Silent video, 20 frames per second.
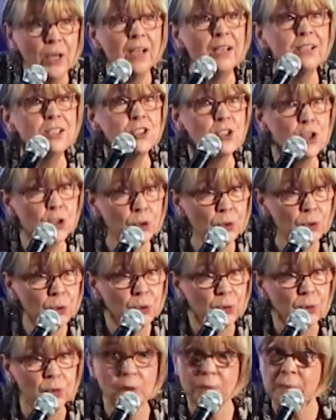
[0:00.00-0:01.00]

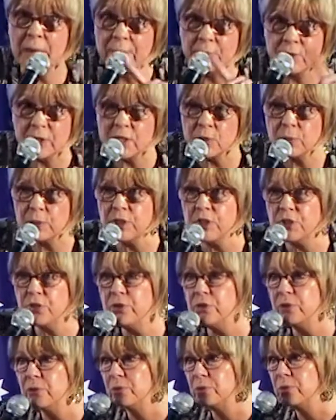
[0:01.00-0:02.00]
Remember, it's what you
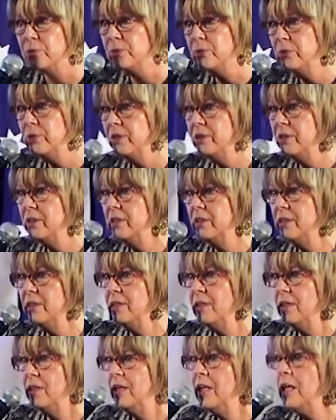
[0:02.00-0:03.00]
do.
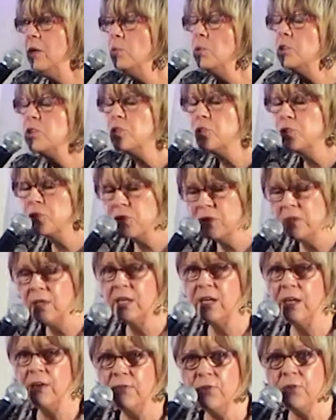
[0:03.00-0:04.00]
He will
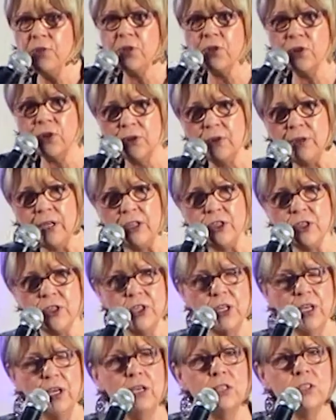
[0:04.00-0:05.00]
give you the courage
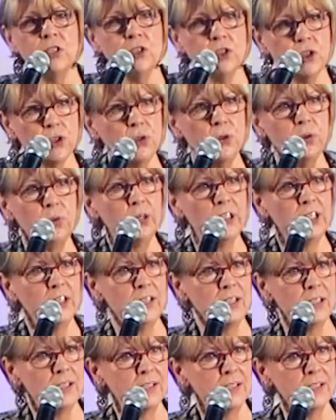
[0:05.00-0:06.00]
to do what it
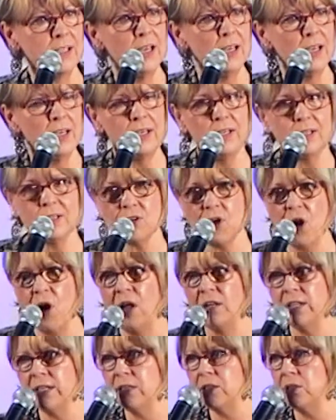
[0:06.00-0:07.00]
is he's
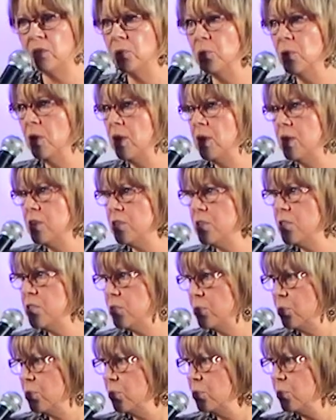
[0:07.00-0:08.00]
calling you to
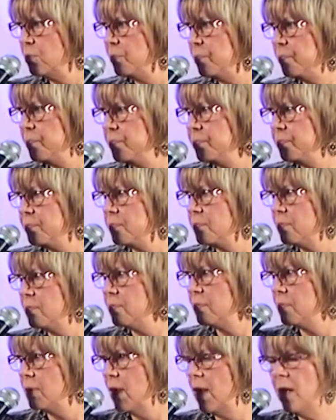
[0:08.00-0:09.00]
do.
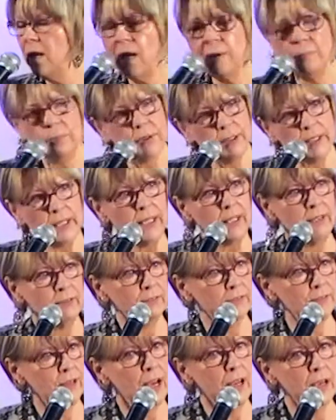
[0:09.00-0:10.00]
And I believe
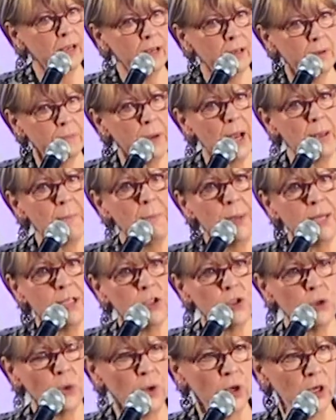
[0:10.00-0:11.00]
my
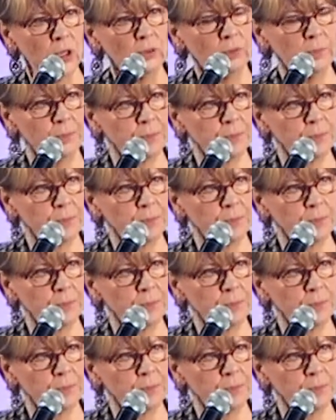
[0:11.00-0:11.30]
mentor